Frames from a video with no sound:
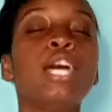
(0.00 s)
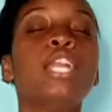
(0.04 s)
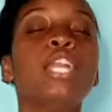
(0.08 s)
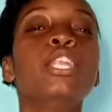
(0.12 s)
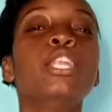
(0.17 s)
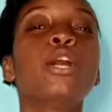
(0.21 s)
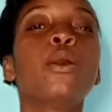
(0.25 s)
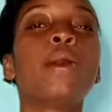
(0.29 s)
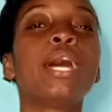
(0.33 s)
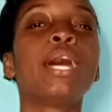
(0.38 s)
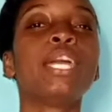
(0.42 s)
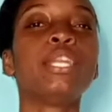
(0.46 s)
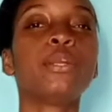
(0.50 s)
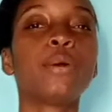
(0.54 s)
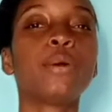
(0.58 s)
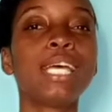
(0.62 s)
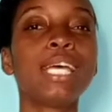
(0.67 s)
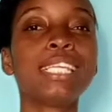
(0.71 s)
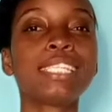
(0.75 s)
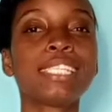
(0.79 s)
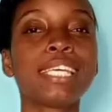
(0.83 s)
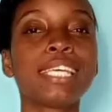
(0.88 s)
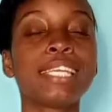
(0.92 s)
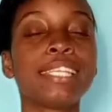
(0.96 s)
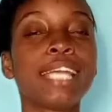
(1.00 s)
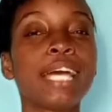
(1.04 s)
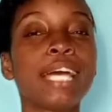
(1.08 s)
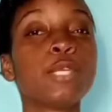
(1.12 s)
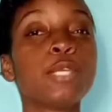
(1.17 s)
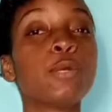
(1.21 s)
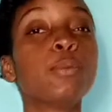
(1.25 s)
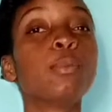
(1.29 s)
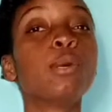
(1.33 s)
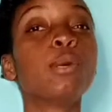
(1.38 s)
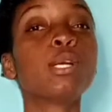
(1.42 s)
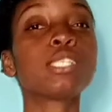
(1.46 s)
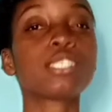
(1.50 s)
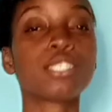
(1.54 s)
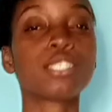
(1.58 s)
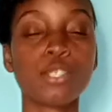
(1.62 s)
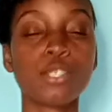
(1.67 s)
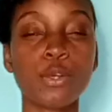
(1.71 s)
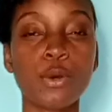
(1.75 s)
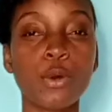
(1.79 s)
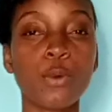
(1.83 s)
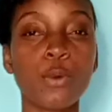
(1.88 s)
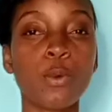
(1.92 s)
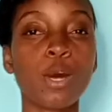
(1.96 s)
Now, I know I said that you must
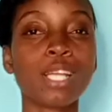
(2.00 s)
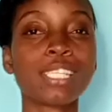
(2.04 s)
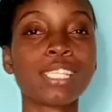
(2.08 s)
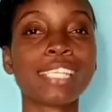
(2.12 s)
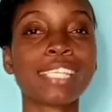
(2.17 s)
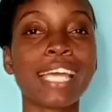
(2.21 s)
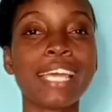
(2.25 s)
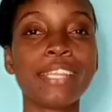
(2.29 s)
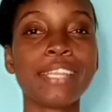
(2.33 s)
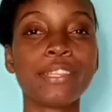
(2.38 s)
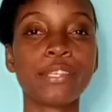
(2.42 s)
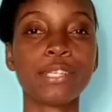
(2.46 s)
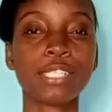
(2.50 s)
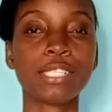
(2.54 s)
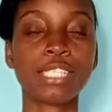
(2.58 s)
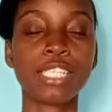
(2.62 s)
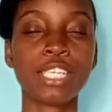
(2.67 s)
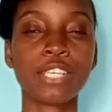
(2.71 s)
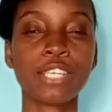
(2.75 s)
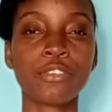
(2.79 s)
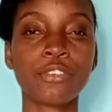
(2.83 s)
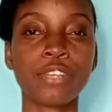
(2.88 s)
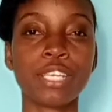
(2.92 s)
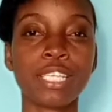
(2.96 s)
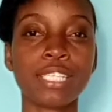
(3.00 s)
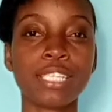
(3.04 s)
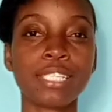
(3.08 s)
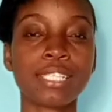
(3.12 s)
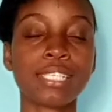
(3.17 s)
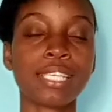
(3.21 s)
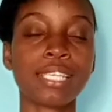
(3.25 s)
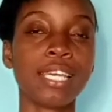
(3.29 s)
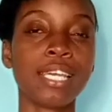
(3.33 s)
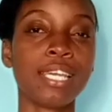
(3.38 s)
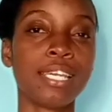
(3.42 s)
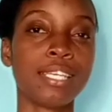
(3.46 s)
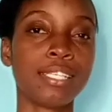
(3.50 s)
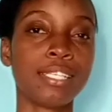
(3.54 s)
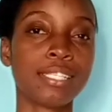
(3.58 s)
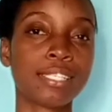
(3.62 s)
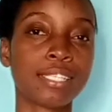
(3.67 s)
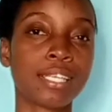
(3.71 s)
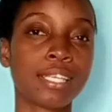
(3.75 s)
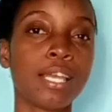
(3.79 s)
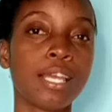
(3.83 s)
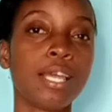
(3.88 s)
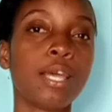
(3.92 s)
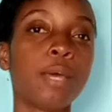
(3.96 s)
know what sine 30 degrees
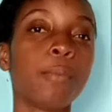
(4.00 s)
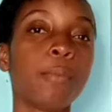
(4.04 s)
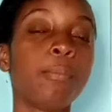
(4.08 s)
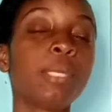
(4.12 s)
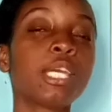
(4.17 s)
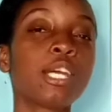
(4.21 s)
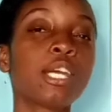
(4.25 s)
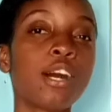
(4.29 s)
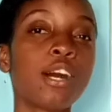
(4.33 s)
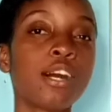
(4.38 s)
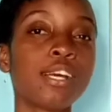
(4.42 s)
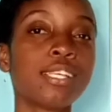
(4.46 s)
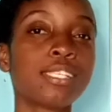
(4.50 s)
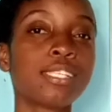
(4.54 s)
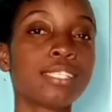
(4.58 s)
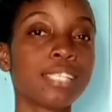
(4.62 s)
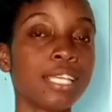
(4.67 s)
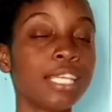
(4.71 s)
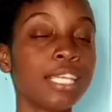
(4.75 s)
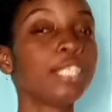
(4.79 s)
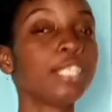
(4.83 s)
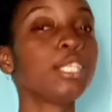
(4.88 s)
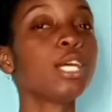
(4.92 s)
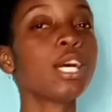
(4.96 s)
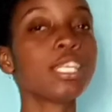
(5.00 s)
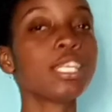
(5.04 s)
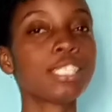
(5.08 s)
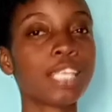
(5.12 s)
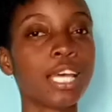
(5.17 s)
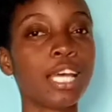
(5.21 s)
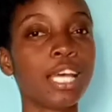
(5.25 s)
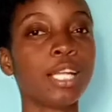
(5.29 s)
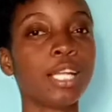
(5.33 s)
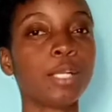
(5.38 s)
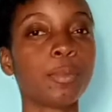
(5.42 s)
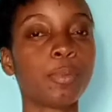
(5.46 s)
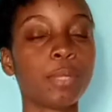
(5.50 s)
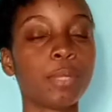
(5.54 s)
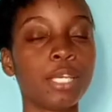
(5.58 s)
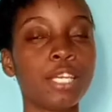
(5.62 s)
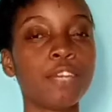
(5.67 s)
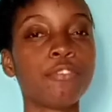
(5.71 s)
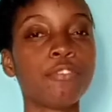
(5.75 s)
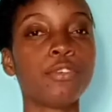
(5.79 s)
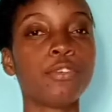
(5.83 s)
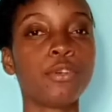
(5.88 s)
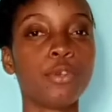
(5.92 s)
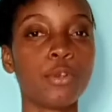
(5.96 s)
is because it does help
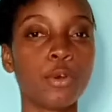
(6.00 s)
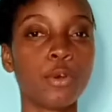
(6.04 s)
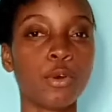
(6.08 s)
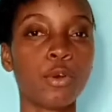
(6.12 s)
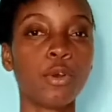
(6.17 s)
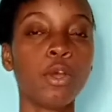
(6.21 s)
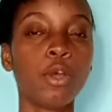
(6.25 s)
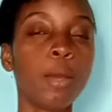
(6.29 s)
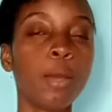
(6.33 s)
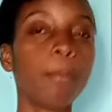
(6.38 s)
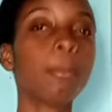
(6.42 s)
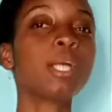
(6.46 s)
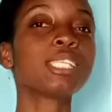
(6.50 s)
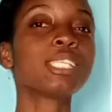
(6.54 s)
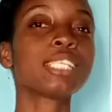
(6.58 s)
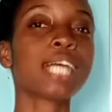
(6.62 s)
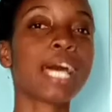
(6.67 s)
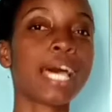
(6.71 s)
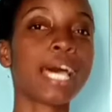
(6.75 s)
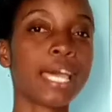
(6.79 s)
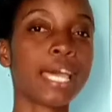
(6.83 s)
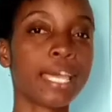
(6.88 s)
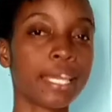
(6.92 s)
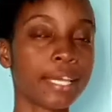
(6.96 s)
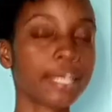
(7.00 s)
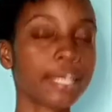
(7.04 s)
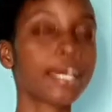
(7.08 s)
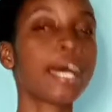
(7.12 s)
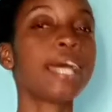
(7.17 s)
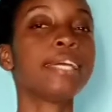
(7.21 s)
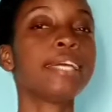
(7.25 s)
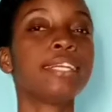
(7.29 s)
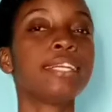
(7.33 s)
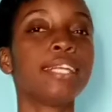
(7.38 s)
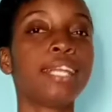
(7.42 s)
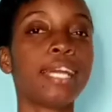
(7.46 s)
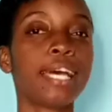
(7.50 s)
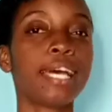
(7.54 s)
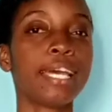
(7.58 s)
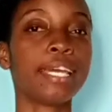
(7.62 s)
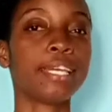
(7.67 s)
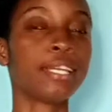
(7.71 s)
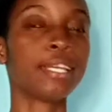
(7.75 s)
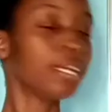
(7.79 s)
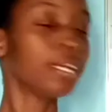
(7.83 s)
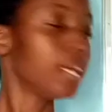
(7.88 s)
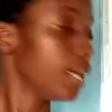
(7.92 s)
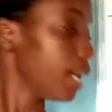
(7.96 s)
if you know, but I kind of
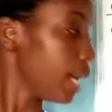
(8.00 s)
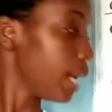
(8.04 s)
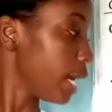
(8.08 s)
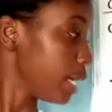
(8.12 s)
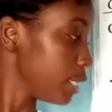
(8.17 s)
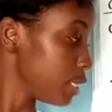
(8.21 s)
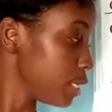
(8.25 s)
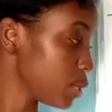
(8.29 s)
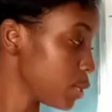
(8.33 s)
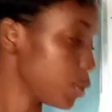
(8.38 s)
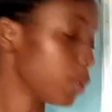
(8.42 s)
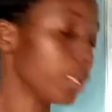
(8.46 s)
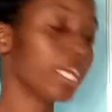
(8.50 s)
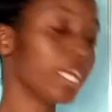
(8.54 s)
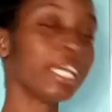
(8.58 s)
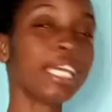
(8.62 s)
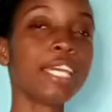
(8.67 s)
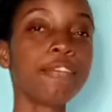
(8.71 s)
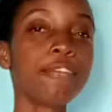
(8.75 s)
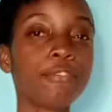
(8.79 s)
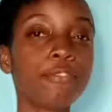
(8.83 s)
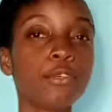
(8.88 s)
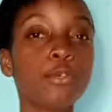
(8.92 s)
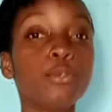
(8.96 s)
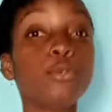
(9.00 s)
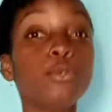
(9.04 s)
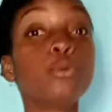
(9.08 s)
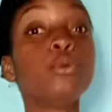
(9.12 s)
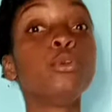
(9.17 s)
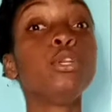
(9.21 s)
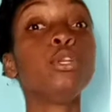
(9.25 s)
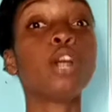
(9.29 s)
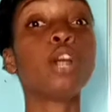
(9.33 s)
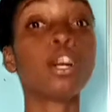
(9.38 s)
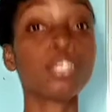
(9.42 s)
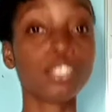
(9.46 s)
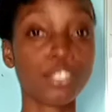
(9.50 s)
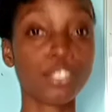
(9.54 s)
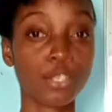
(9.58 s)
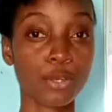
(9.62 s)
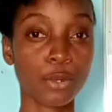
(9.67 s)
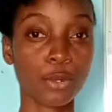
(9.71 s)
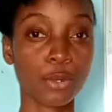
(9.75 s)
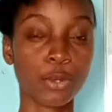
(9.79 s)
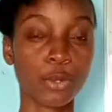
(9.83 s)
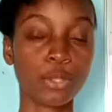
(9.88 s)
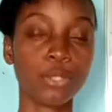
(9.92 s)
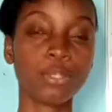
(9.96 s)
lied. And so if you do not
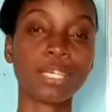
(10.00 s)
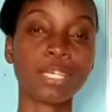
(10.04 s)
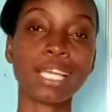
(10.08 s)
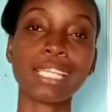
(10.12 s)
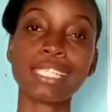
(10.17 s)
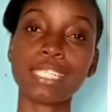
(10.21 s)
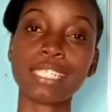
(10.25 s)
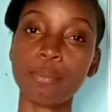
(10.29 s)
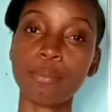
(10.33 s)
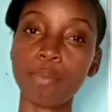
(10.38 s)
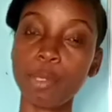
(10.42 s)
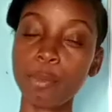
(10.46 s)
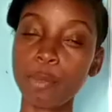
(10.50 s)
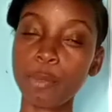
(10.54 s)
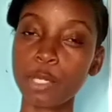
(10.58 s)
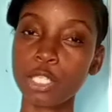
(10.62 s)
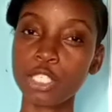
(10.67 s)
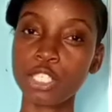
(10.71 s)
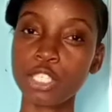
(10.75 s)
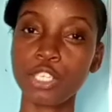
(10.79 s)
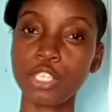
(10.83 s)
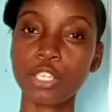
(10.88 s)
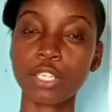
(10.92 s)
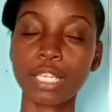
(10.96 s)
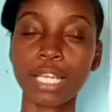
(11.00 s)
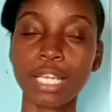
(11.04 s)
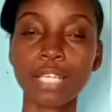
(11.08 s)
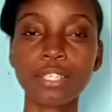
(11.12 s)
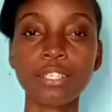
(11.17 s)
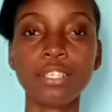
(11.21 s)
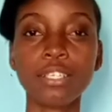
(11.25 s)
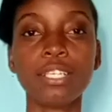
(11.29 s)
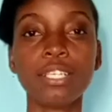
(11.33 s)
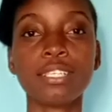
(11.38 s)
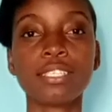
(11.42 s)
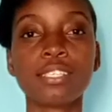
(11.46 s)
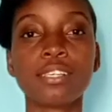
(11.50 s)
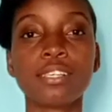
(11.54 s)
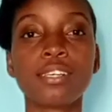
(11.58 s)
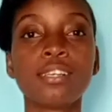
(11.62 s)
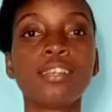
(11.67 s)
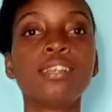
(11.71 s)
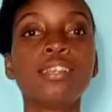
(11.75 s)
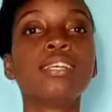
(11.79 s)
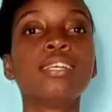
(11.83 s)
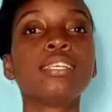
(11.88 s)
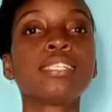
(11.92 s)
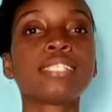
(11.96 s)
know, you can simply punch in your calculator,
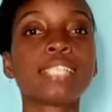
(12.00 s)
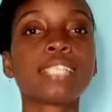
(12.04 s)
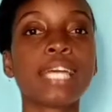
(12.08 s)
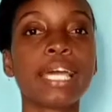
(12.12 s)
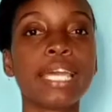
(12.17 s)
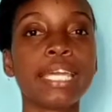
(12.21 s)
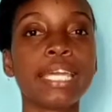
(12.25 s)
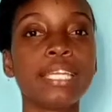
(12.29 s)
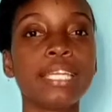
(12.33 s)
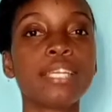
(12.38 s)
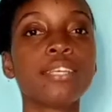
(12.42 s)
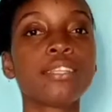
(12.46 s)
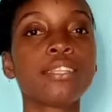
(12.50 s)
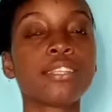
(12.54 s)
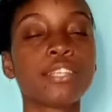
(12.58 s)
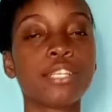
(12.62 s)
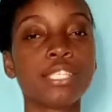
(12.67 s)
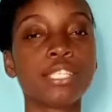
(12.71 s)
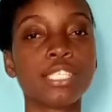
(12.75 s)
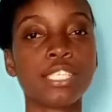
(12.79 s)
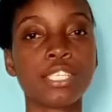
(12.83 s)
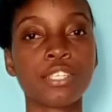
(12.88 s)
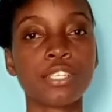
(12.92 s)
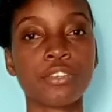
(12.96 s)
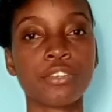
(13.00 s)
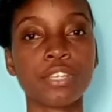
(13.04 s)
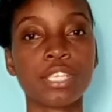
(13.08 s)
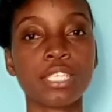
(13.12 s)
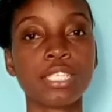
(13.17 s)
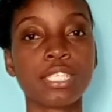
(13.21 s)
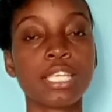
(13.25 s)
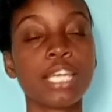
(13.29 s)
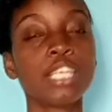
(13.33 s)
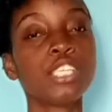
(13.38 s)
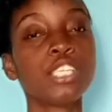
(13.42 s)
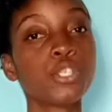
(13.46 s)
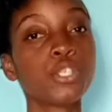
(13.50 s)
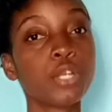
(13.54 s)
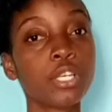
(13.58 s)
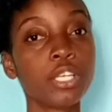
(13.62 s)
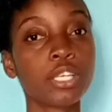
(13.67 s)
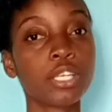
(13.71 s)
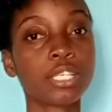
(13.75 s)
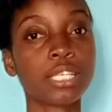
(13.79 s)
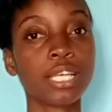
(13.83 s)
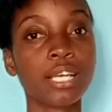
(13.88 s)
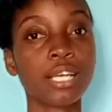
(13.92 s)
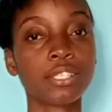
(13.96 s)
sine 30 degrees. Ensure
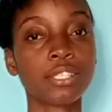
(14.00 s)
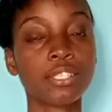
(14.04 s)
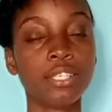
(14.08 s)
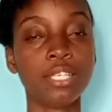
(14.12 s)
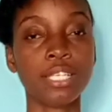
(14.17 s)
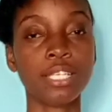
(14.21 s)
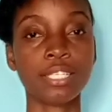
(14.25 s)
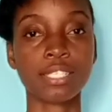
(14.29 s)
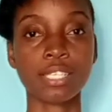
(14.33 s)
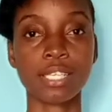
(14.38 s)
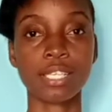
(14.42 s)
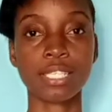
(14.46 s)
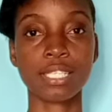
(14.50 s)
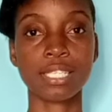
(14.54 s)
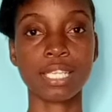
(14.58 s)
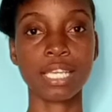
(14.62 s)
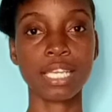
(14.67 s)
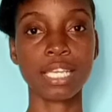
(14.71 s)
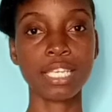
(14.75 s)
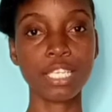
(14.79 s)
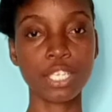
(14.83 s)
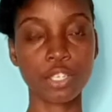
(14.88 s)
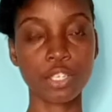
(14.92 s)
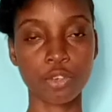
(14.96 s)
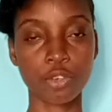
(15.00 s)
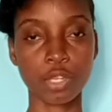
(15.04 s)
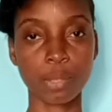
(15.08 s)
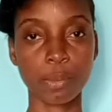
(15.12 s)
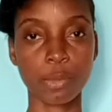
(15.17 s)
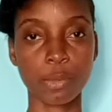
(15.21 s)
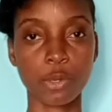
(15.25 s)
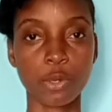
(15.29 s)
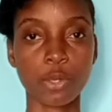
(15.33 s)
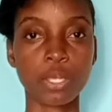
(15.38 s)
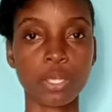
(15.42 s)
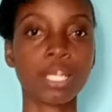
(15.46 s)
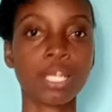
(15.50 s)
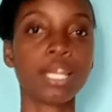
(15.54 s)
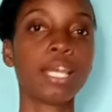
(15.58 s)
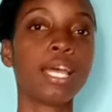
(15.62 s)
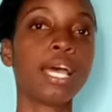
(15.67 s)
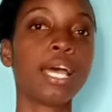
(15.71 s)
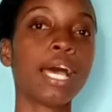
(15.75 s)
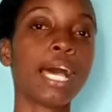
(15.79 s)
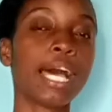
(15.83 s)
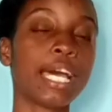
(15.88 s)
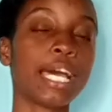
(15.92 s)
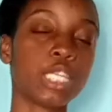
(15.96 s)
your calculator is in degree mode
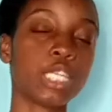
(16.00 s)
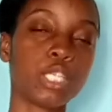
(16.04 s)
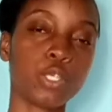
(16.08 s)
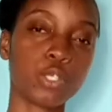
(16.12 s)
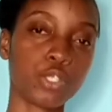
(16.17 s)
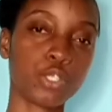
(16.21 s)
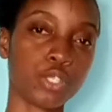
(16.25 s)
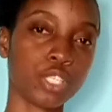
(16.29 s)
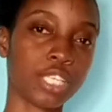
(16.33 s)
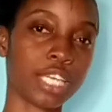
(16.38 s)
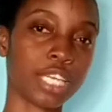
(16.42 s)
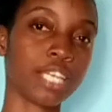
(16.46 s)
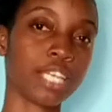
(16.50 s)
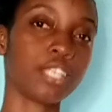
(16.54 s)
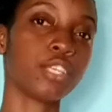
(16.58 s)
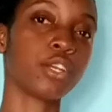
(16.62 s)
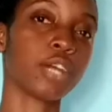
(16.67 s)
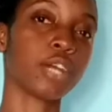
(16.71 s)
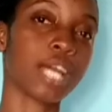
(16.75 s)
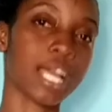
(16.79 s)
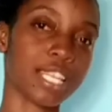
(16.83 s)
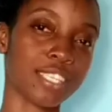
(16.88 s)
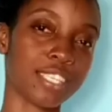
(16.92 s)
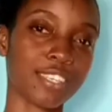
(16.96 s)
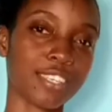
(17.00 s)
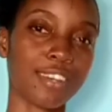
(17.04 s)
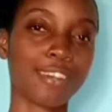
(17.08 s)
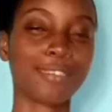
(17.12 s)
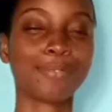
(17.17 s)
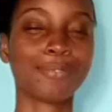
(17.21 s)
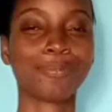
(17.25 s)
and you should get your answer.